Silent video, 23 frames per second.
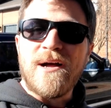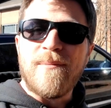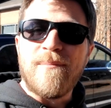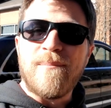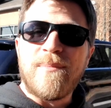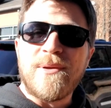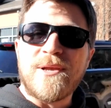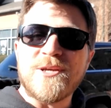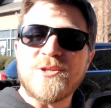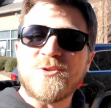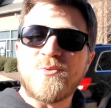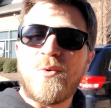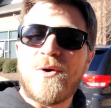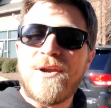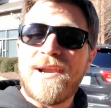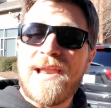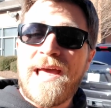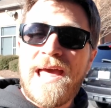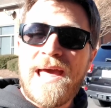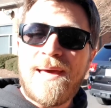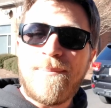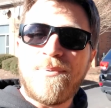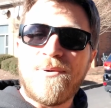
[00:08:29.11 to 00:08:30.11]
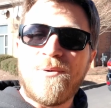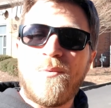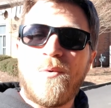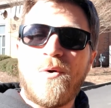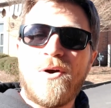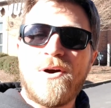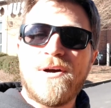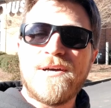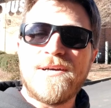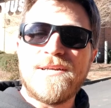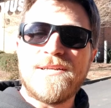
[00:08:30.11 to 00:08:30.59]
because what had happened
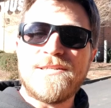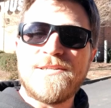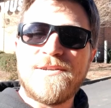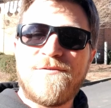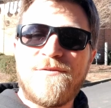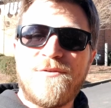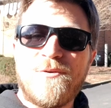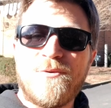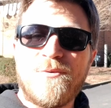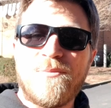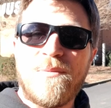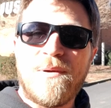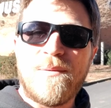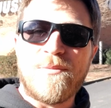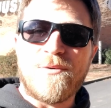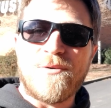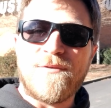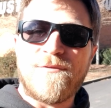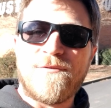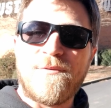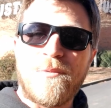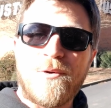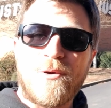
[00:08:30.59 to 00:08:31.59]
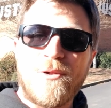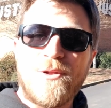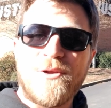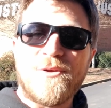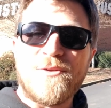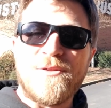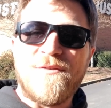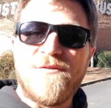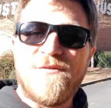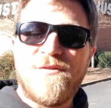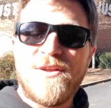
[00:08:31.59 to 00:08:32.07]
was, if you remember from earlier
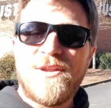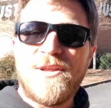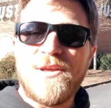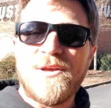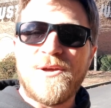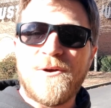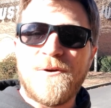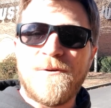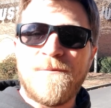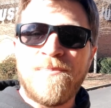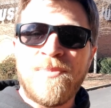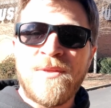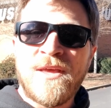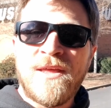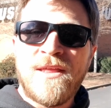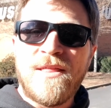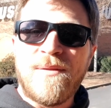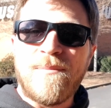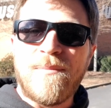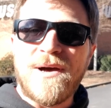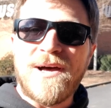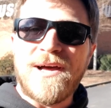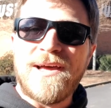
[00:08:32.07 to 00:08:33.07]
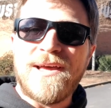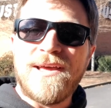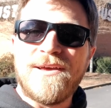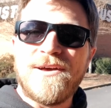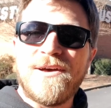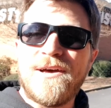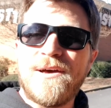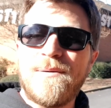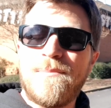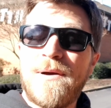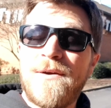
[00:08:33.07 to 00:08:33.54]
in the video,
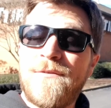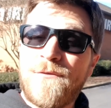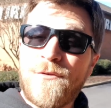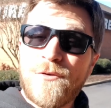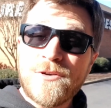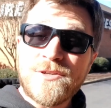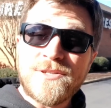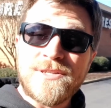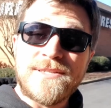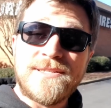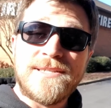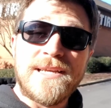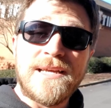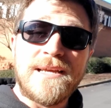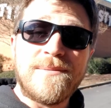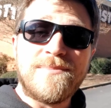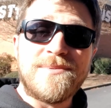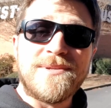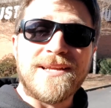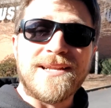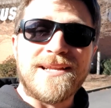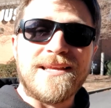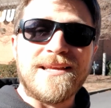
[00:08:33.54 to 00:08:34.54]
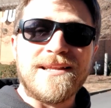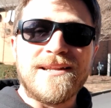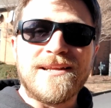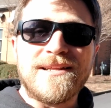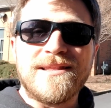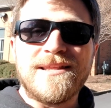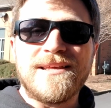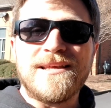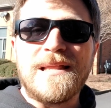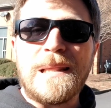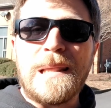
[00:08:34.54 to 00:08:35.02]
my first attempt at
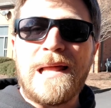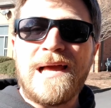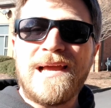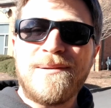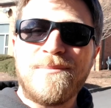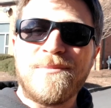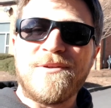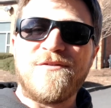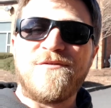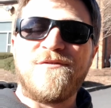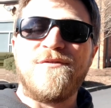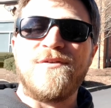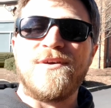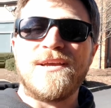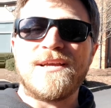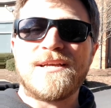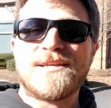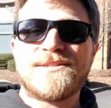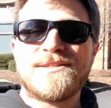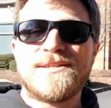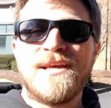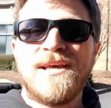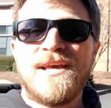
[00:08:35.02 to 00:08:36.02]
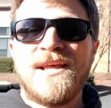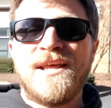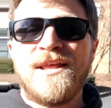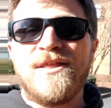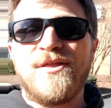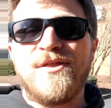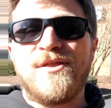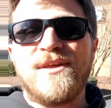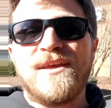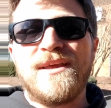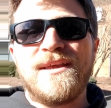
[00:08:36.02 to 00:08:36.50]
getting the alignment fixed,
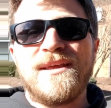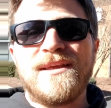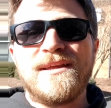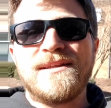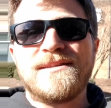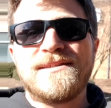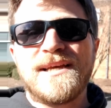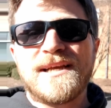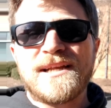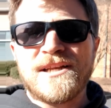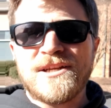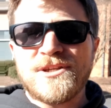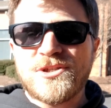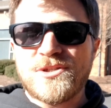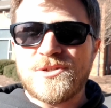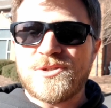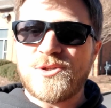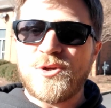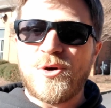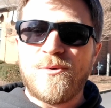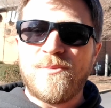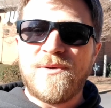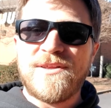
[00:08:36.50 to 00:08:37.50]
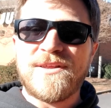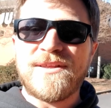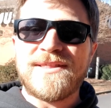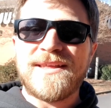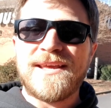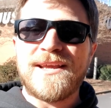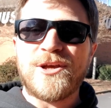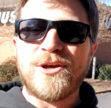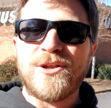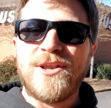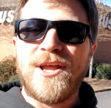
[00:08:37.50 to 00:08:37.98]
the technicians told me that
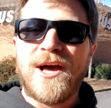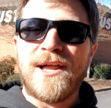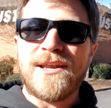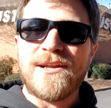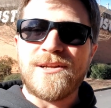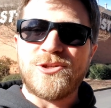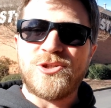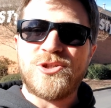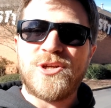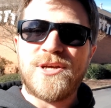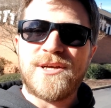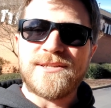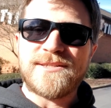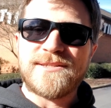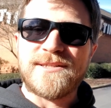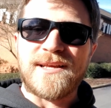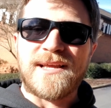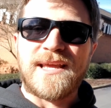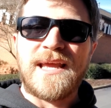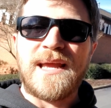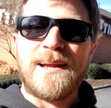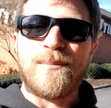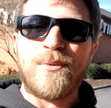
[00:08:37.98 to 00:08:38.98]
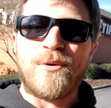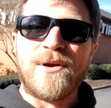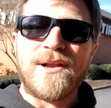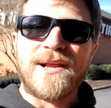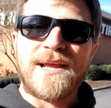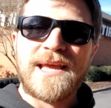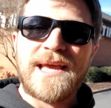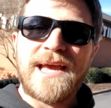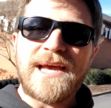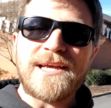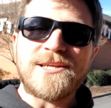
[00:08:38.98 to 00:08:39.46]
they could not adjust the camber
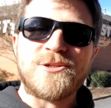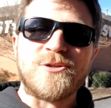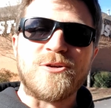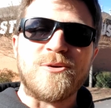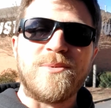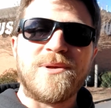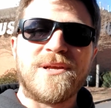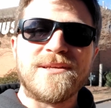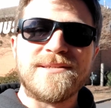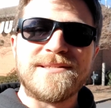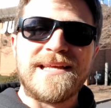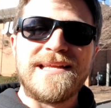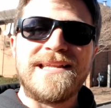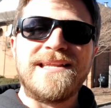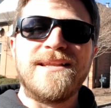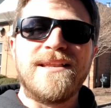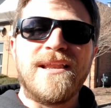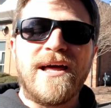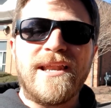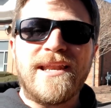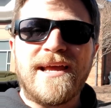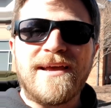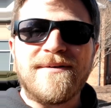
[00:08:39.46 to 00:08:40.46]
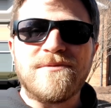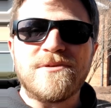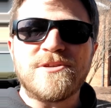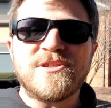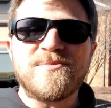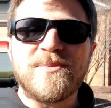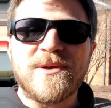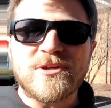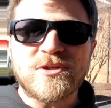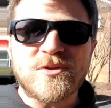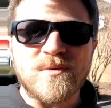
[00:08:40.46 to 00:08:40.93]
and caster because they did not have the
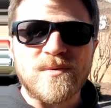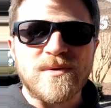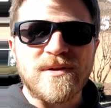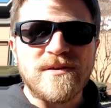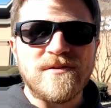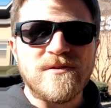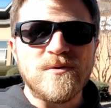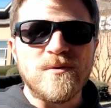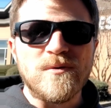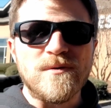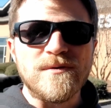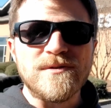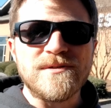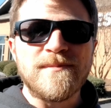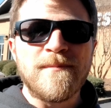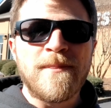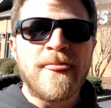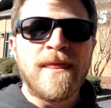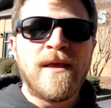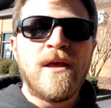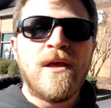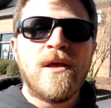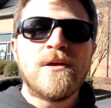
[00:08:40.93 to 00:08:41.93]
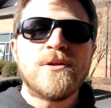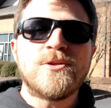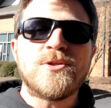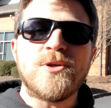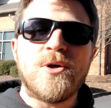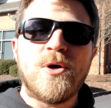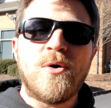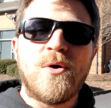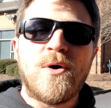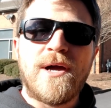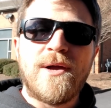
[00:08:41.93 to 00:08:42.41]
specialty tools.
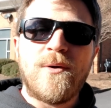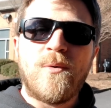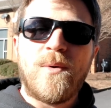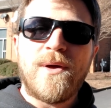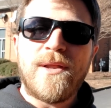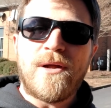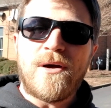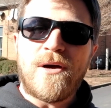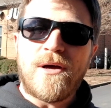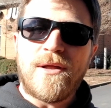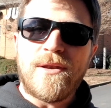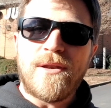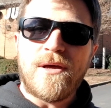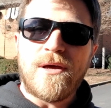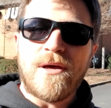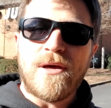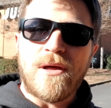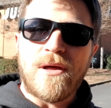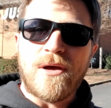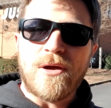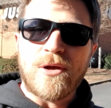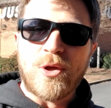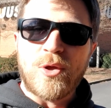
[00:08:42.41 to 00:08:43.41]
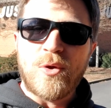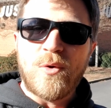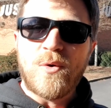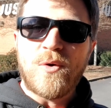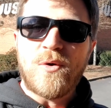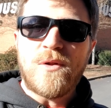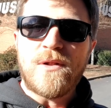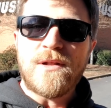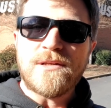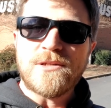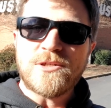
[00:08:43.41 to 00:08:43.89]
So I went on
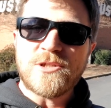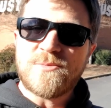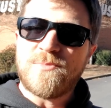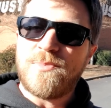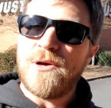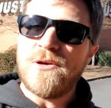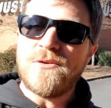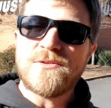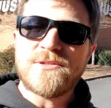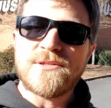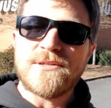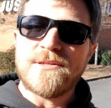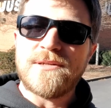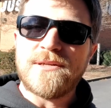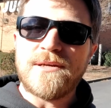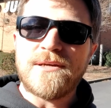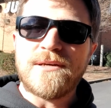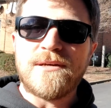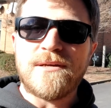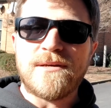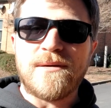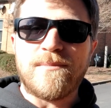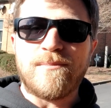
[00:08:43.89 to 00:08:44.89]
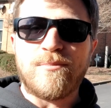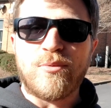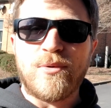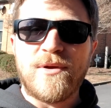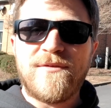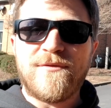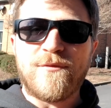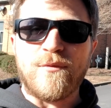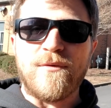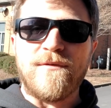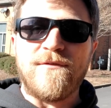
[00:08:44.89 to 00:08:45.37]
Google and just posted a
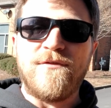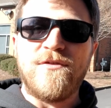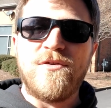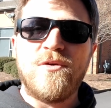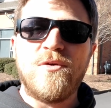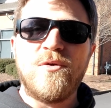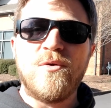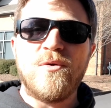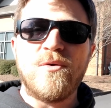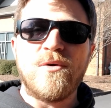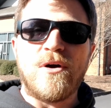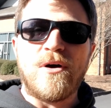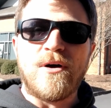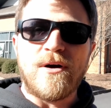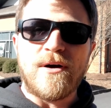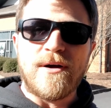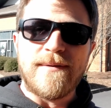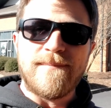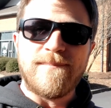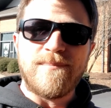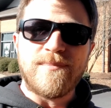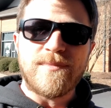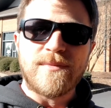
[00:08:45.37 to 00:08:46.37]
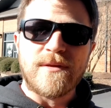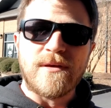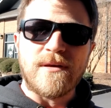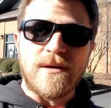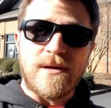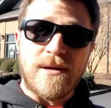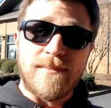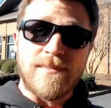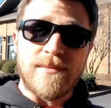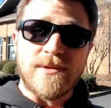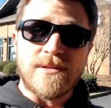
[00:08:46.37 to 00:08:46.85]
brief review on
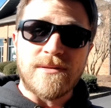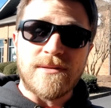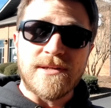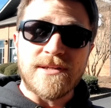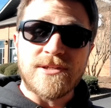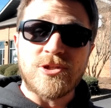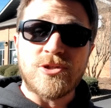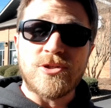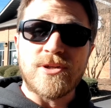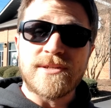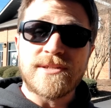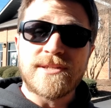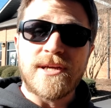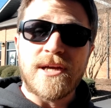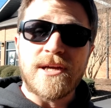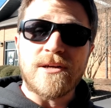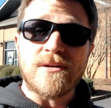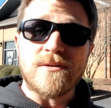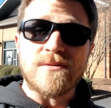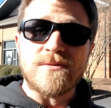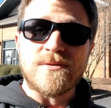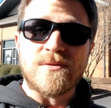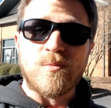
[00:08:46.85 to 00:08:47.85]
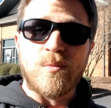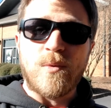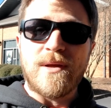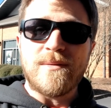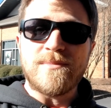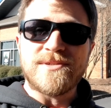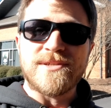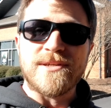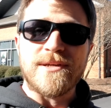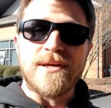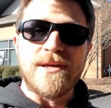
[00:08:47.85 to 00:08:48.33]
this Just Tires
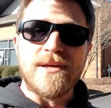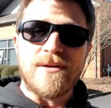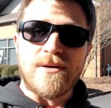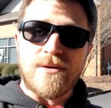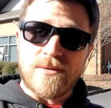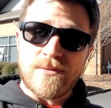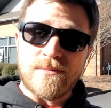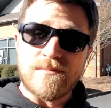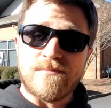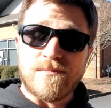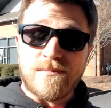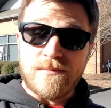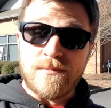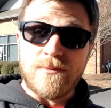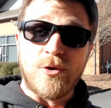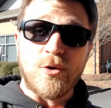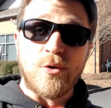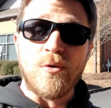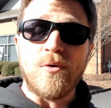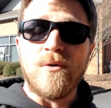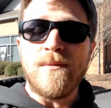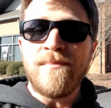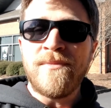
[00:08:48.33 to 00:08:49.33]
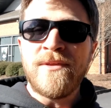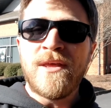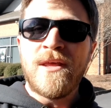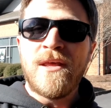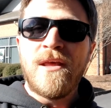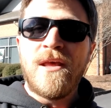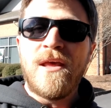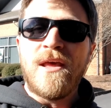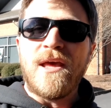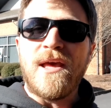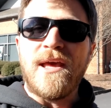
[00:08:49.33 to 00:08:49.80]
website on Google,
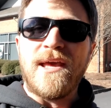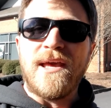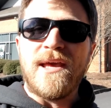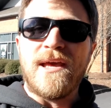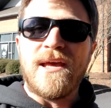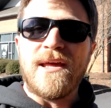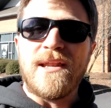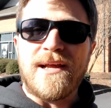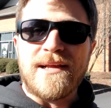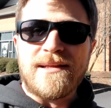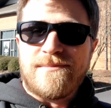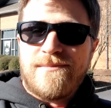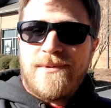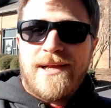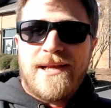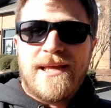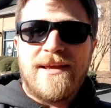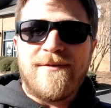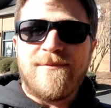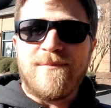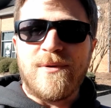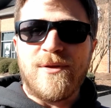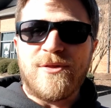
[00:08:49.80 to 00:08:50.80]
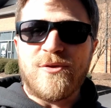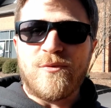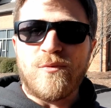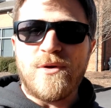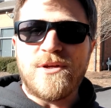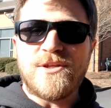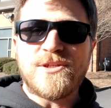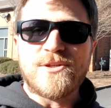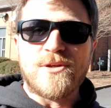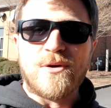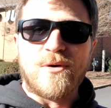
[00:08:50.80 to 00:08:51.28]
and I gave them a
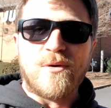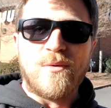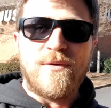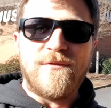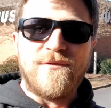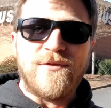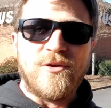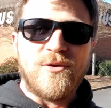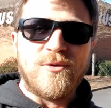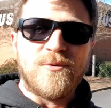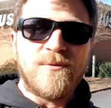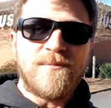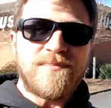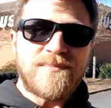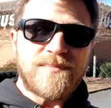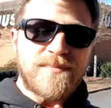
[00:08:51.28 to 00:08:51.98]
3-star review.